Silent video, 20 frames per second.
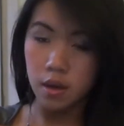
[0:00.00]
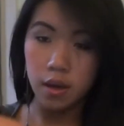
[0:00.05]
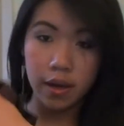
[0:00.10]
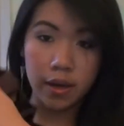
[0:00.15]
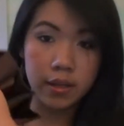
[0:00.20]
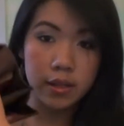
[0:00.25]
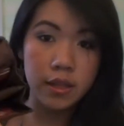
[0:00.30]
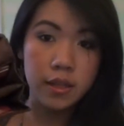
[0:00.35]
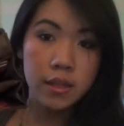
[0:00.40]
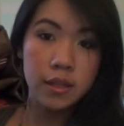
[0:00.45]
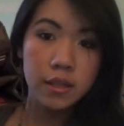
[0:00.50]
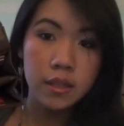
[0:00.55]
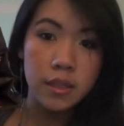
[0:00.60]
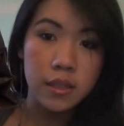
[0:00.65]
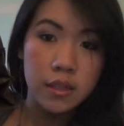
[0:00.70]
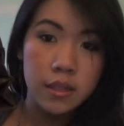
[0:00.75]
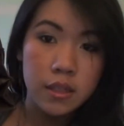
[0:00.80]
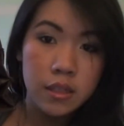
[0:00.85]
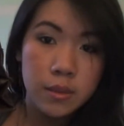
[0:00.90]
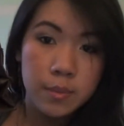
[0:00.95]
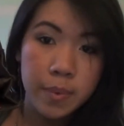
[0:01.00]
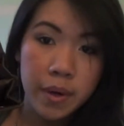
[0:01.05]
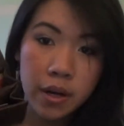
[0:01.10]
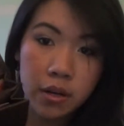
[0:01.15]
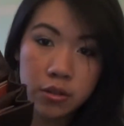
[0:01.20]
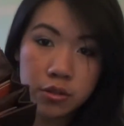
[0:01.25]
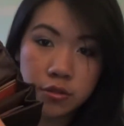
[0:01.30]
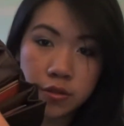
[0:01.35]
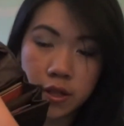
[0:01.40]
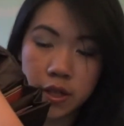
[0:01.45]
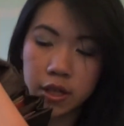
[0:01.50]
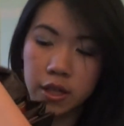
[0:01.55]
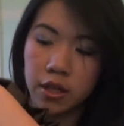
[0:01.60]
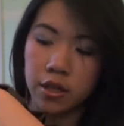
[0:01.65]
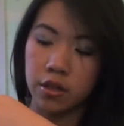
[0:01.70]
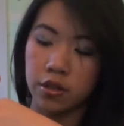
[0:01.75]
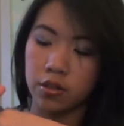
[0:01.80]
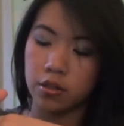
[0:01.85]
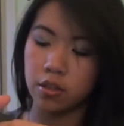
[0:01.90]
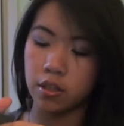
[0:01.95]
And then in this pouch right
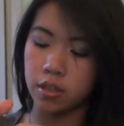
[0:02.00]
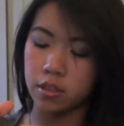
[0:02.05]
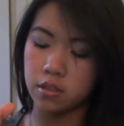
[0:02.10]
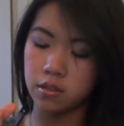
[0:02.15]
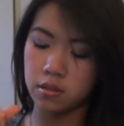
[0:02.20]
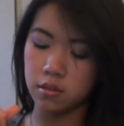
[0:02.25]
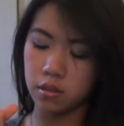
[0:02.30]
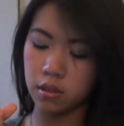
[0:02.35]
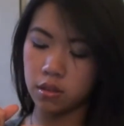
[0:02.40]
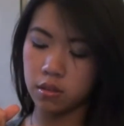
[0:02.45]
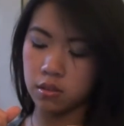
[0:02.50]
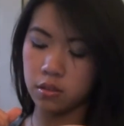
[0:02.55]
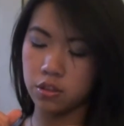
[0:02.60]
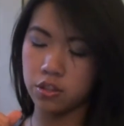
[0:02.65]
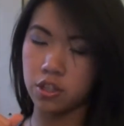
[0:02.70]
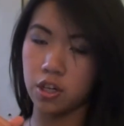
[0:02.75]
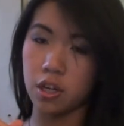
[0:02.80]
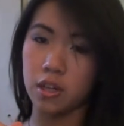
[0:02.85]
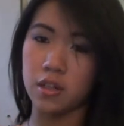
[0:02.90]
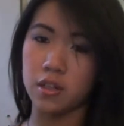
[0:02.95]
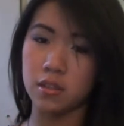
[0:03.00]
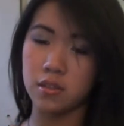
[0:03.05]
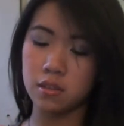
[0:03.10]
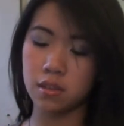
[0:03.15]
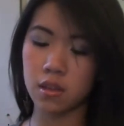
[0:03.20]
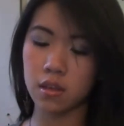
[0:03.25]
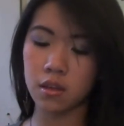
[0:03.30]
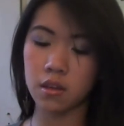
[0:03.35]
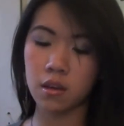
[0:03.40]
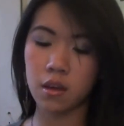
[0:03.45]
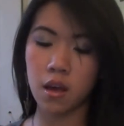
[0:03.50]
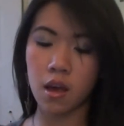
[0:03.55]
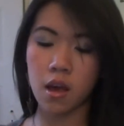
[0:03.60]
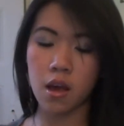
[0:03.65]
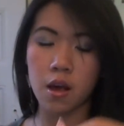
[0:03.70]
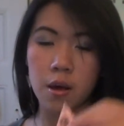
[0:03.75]
here, it's like this Chinese thing,